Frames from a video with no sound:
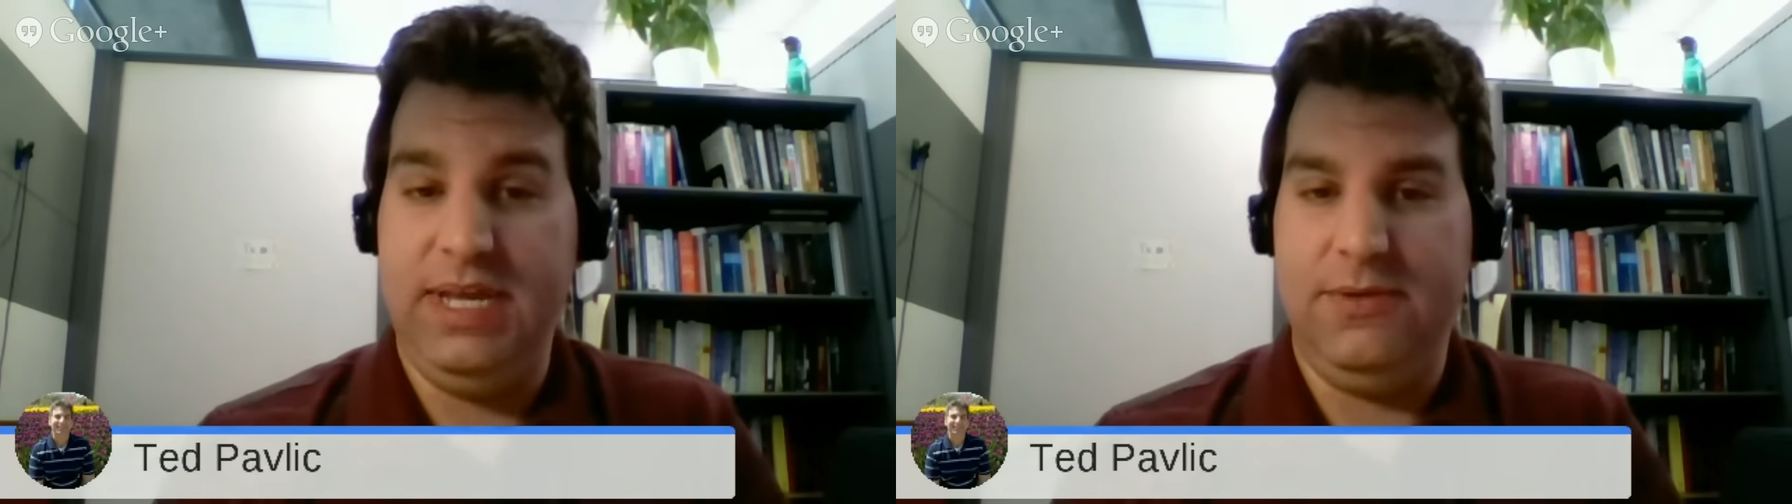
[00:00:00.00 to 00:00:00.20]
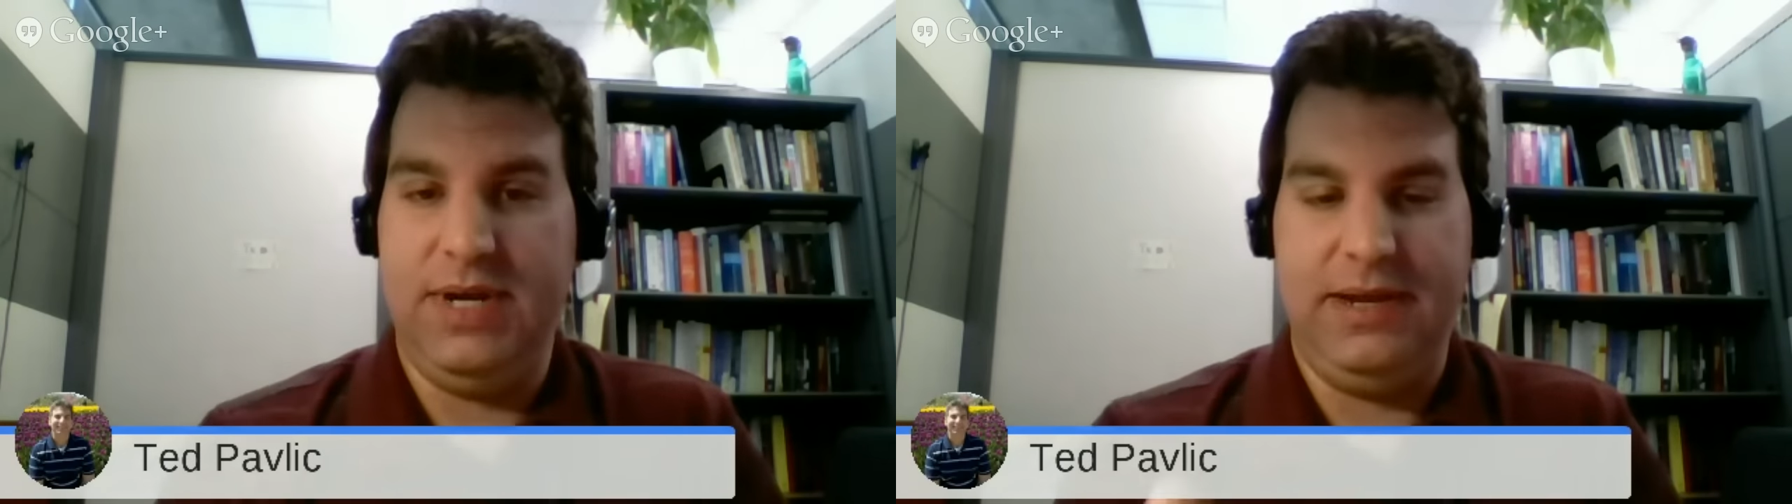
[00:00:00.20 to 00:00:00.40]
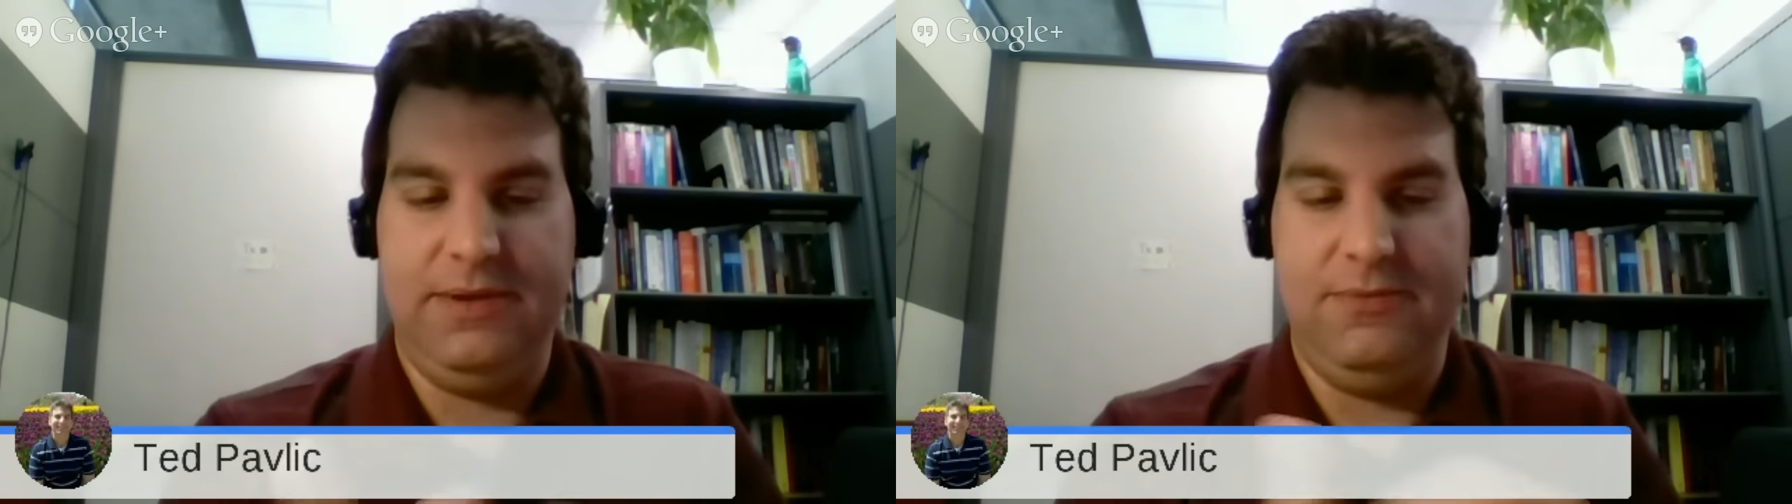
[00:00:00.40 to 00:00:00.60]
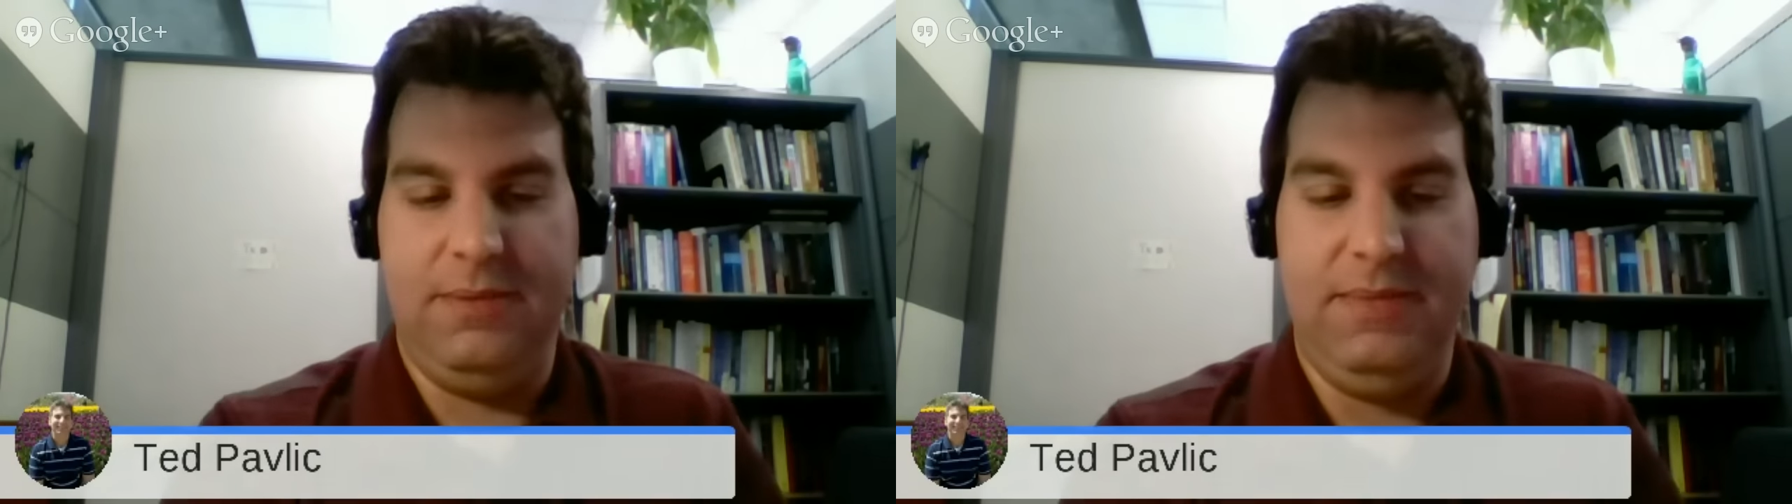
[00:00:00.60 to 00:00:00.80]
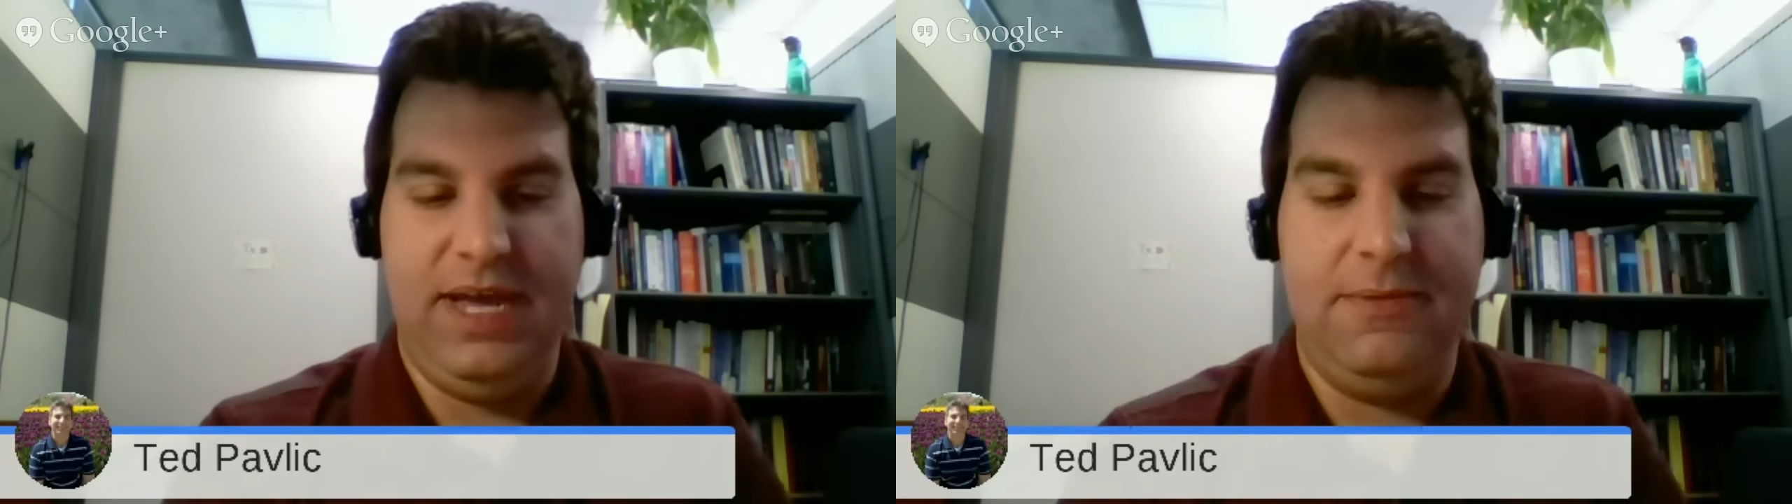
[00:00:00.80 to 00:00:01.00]
me when I
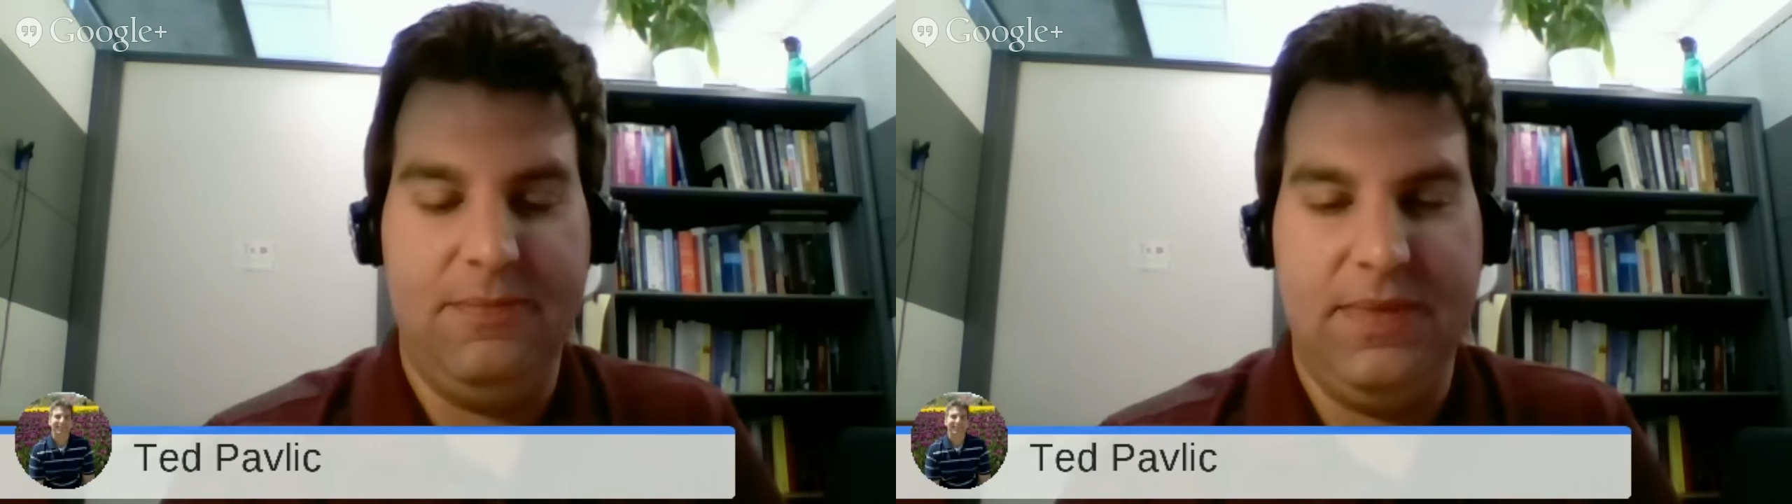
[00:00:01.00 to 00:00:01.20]
met